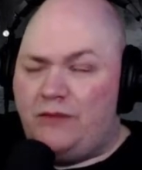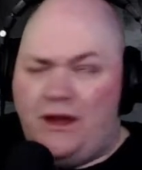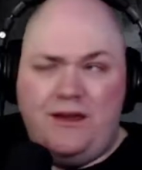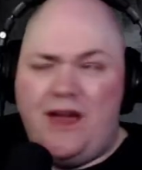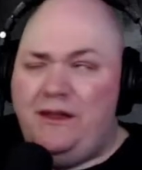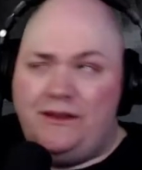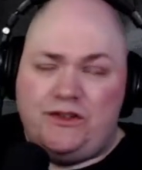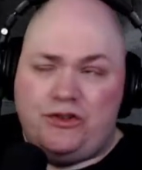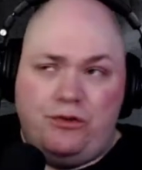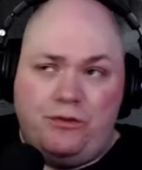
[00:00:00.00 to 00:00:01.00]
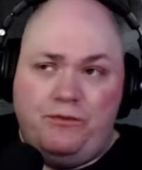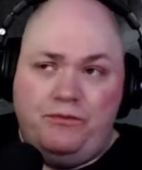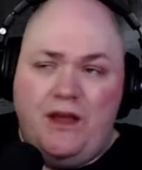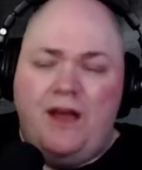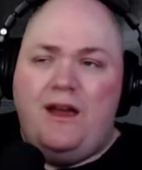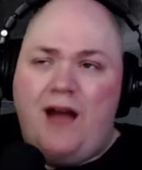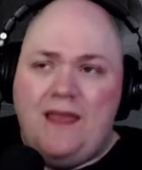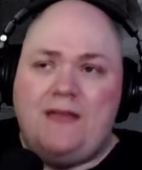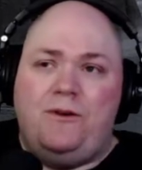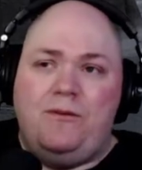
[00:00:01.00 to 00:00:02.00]
Yeah, I think that's true. I
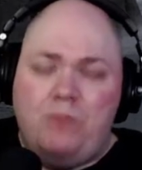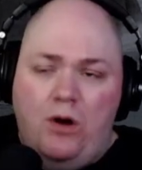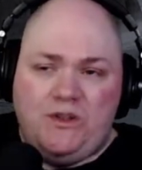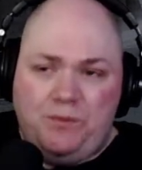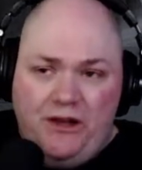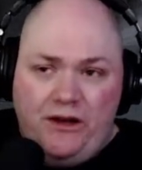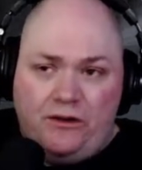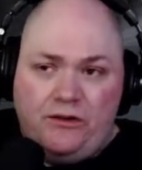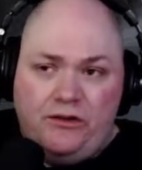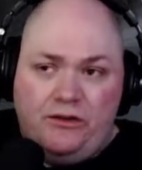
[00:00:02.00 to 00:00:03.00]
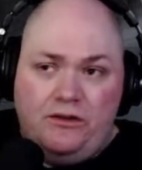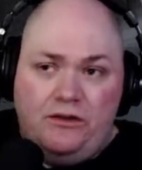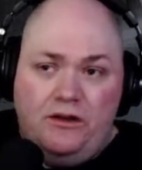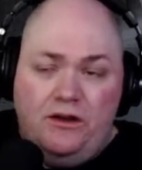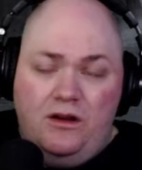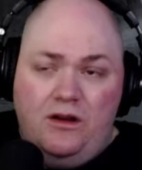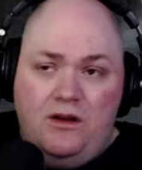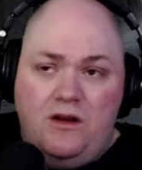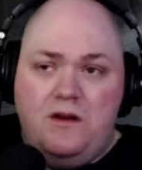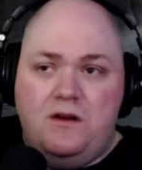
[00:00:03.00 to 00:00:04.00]
think for most players,
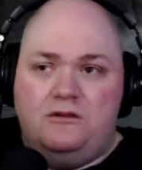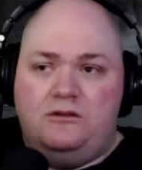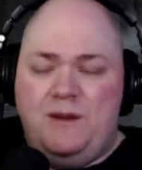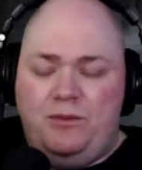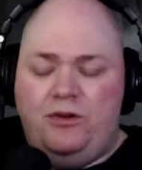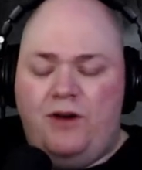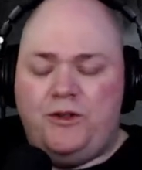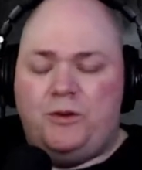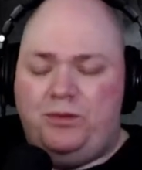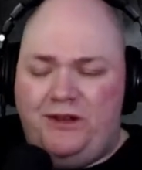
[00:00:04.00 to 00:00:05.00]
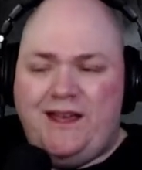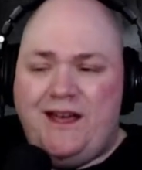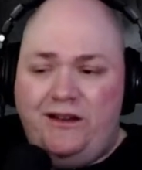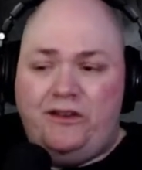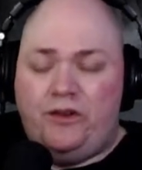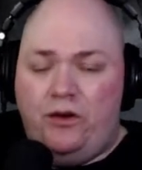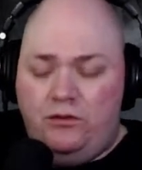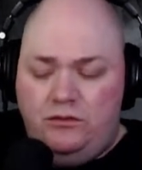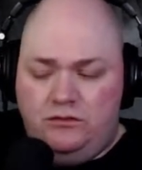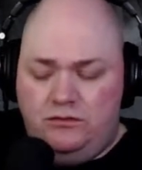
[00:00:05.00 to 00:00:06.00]
people who either play NSO